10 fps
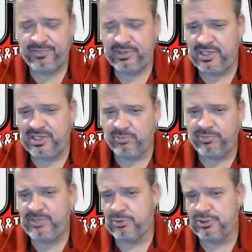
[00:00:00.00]
There were
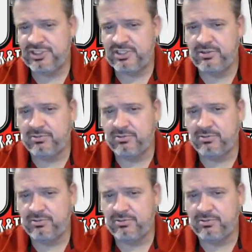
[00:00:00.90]
people sitting over in the